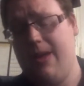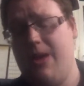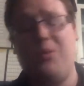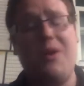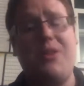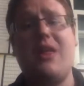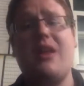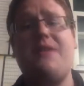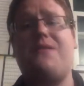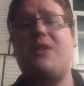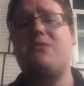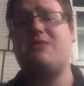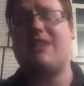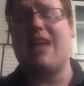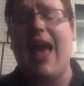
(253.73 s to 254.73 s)
Within a
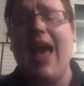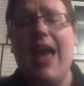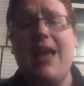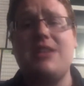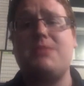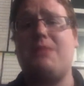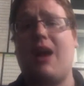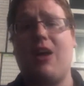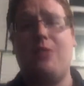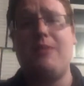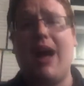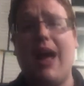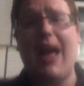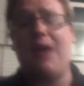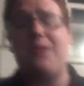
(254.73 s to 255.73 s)
few days, my, oh
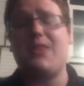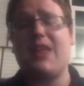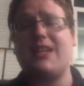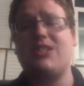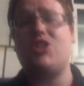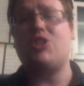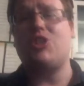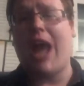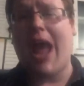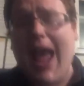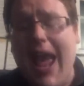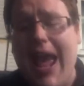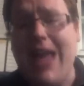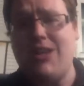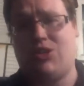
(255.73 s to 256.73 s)
my, how things
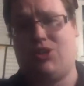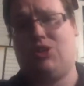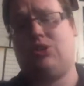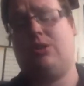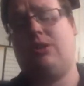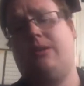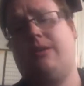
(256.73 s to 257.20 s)
change.